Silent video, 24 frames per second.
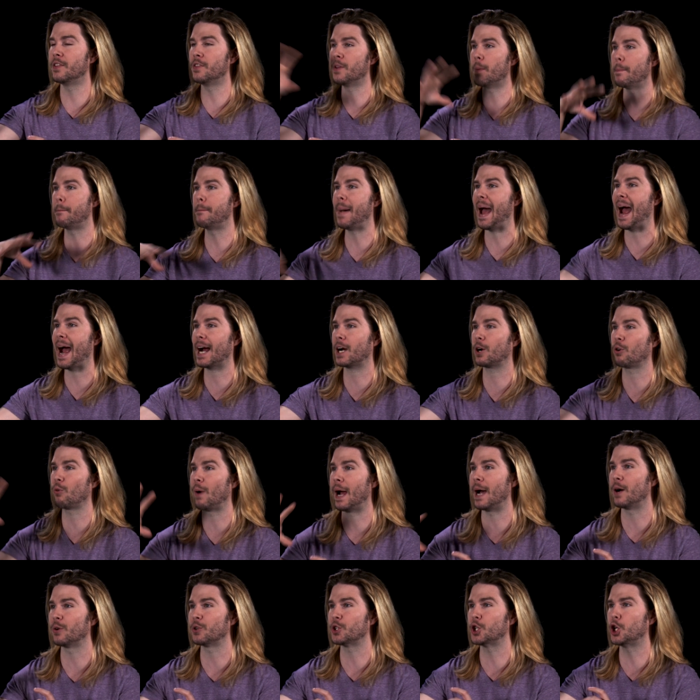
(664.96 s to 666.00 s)
than the
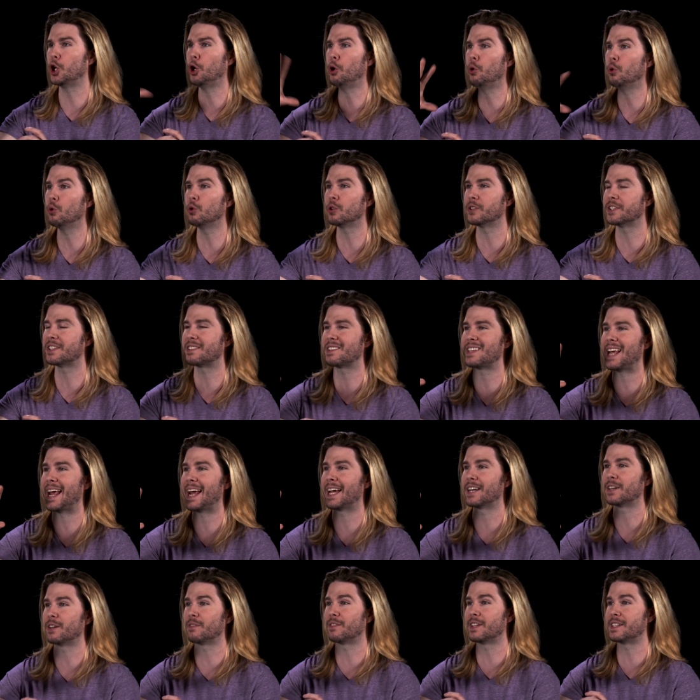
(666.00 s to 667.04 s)
background cooled
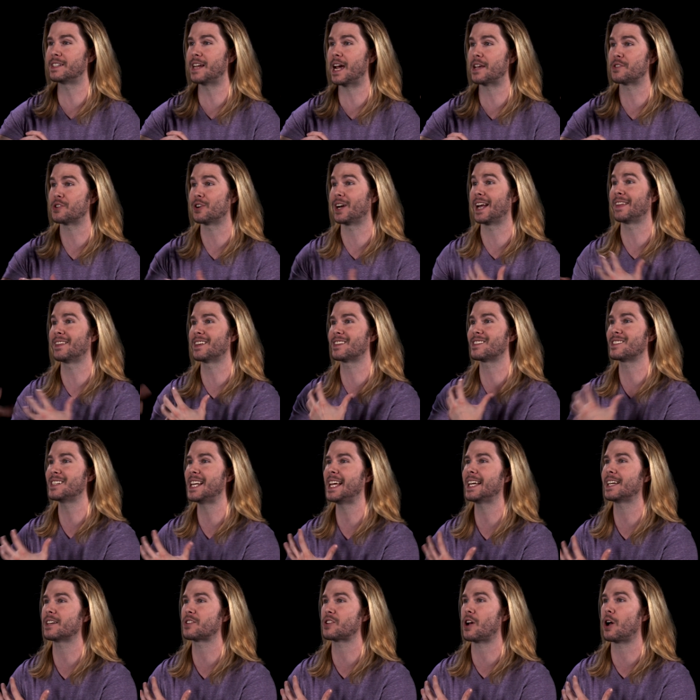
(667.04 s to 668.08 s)
sand of the desert. And the
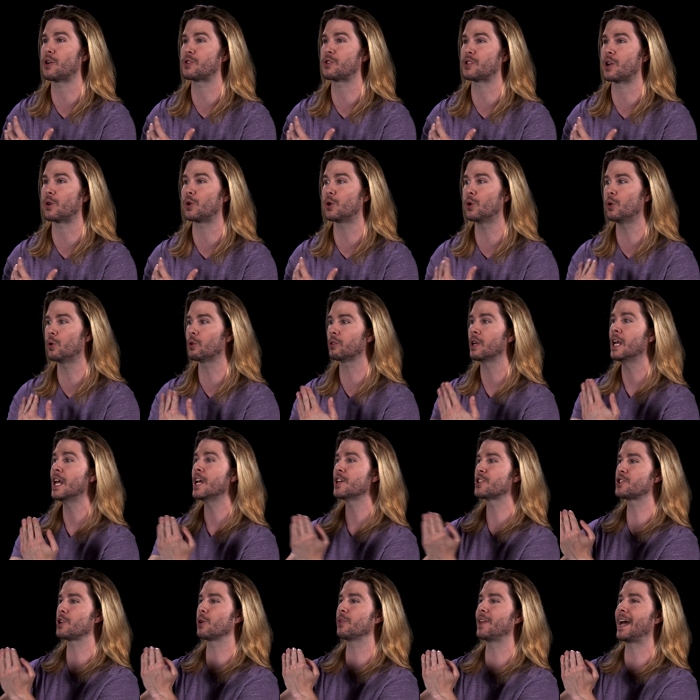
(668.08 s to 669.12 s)
snake is also cool,
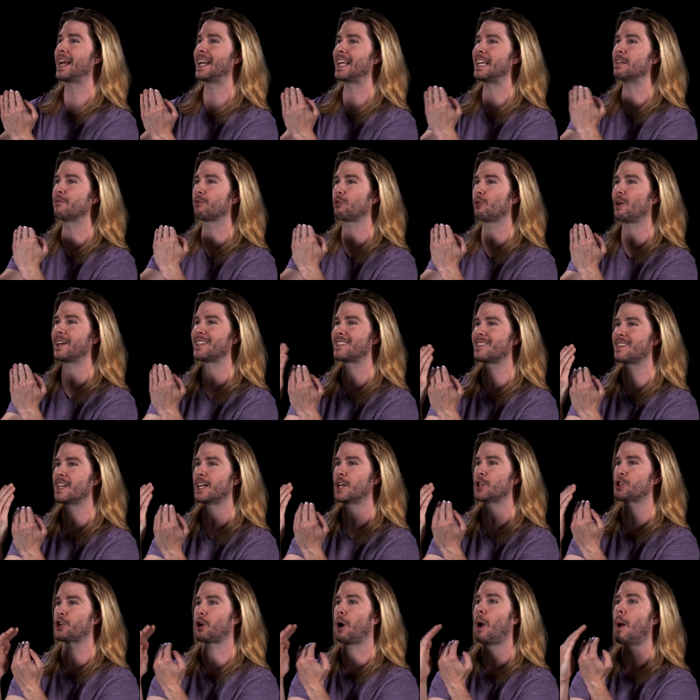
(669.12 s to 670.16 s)
so that infrared
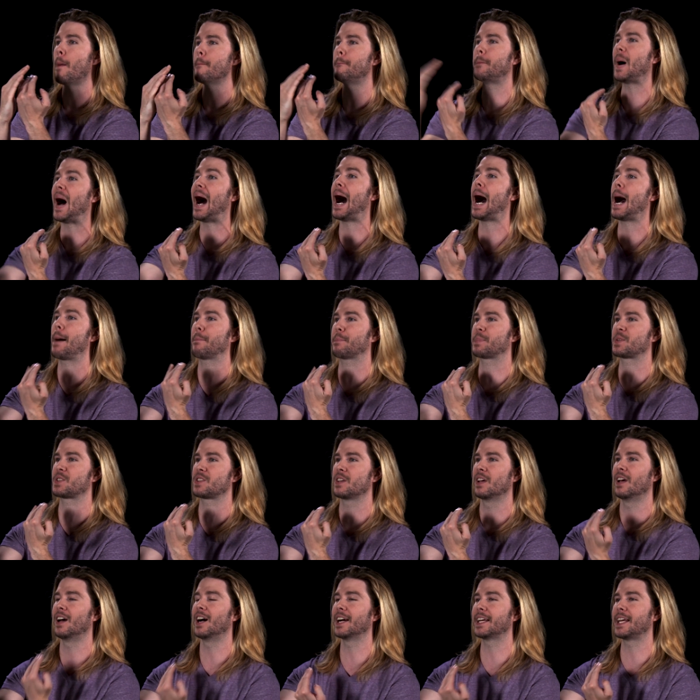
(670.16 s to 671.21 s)
signature
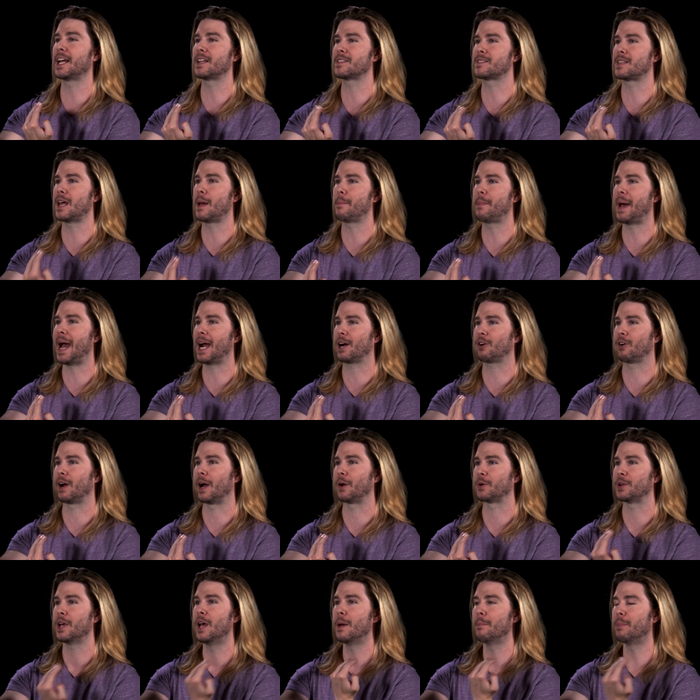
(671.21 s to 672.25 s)
pops against that
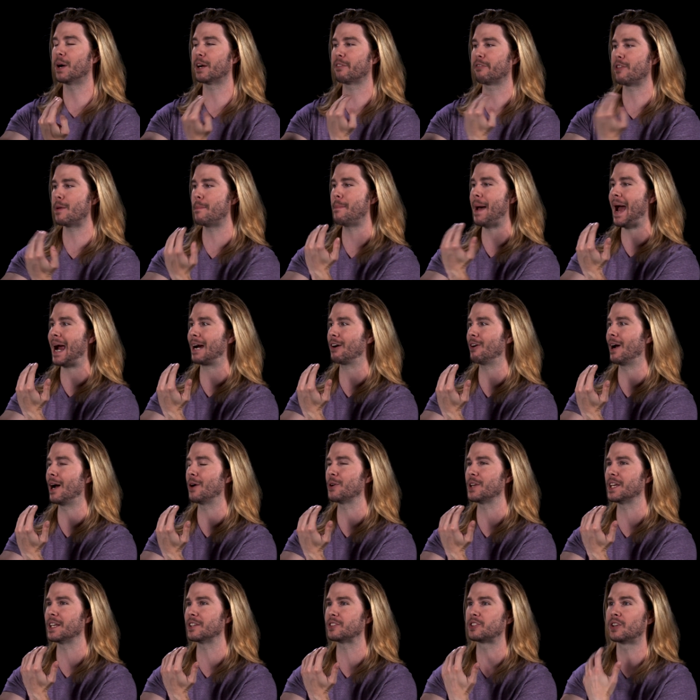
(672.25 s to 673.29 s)
background. But if the
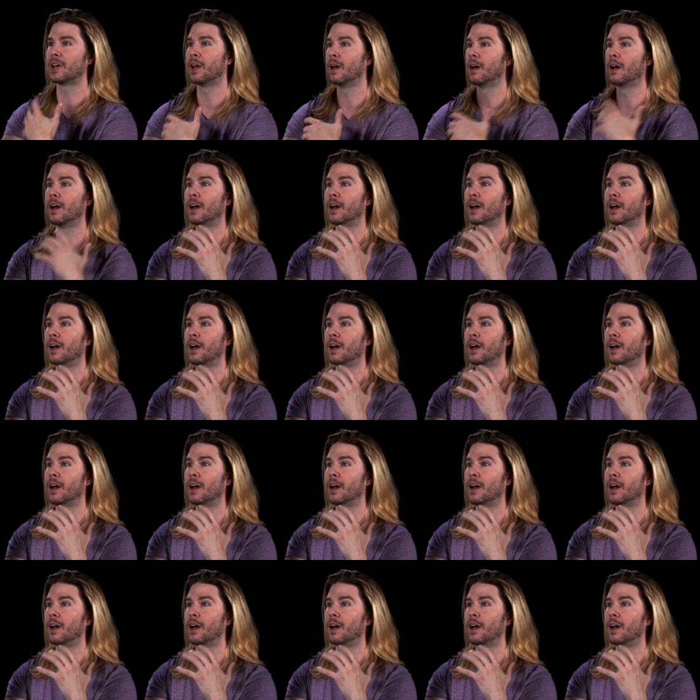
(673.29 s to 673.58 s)
background is